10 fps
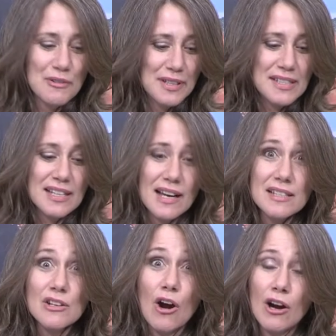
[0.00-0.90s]
these
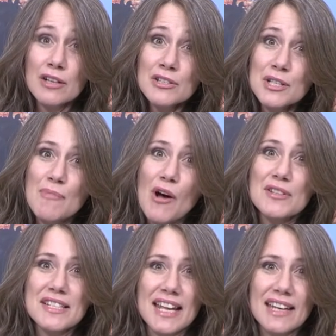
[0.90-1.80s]
guys are small
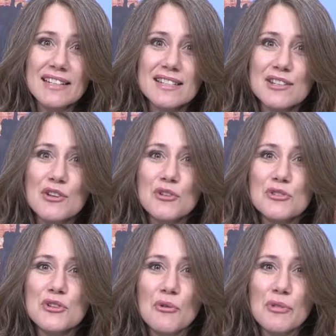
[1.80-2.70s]
snakes,
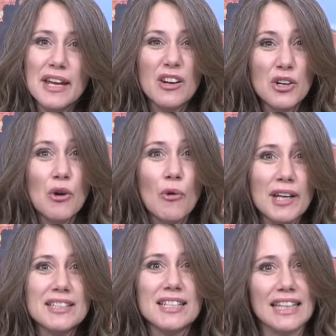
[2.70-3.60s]
so they are
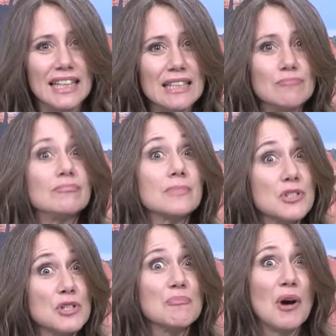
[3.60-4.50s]
going to eat
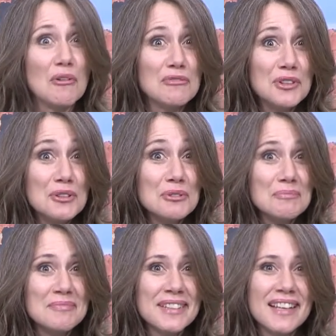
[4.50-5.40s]
small food.
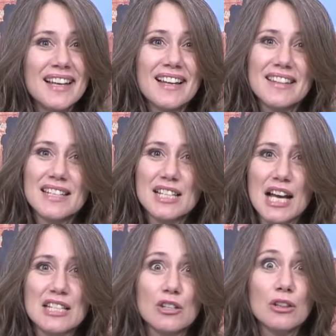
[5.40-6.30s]
These
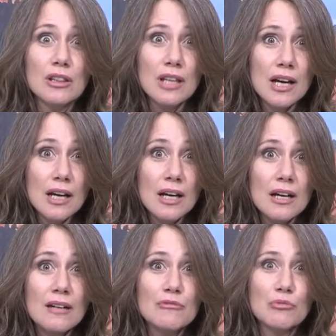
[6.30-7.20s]
guys
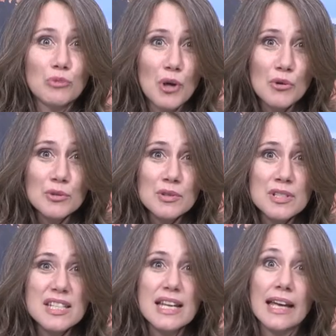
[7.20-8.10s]
love
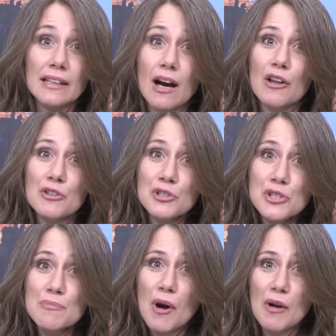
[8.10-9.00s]
rodents and other
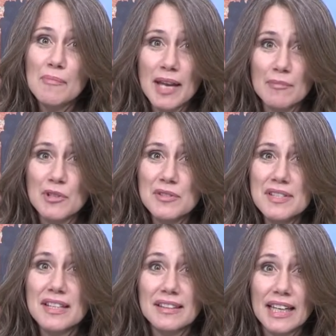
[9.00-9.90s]
small mammals
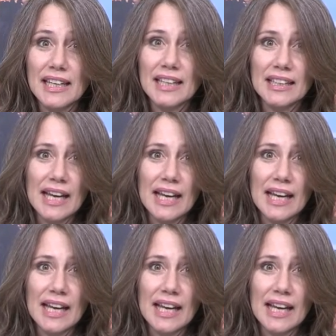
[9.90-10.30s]
that they can